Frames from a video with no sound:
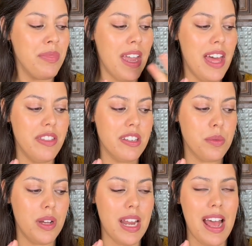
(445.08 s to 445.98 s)
And this
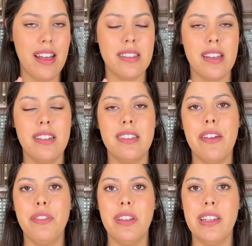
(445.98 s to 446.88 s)
one has
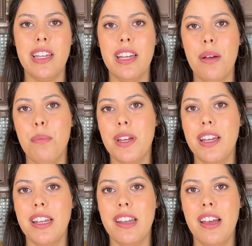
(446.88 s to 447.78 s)
definitely
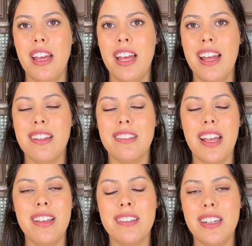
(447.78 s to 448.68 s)
been
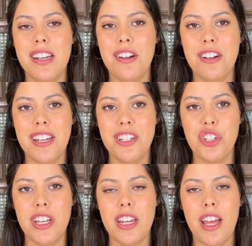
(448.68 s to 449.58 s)
tested in her
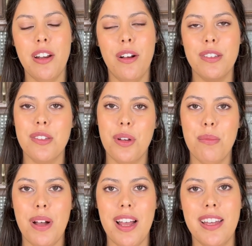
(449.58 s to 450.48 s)
kitchen and also in
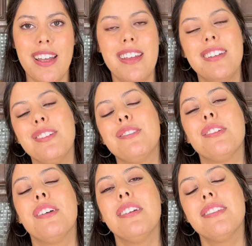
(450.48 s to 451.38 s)
mine, and it is
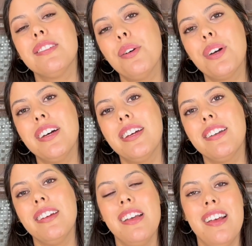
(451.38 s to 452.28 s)
so good.
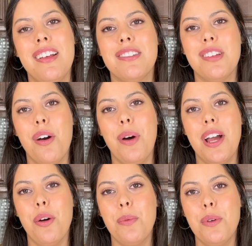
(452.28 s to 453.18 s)
So I
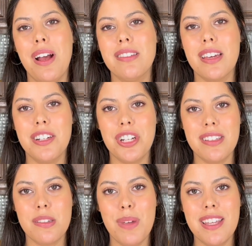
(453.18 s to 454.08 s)
hope you guys get a
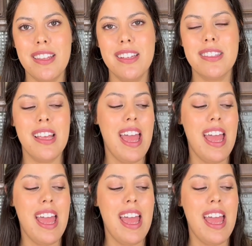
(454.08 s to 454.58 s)
chance to make this.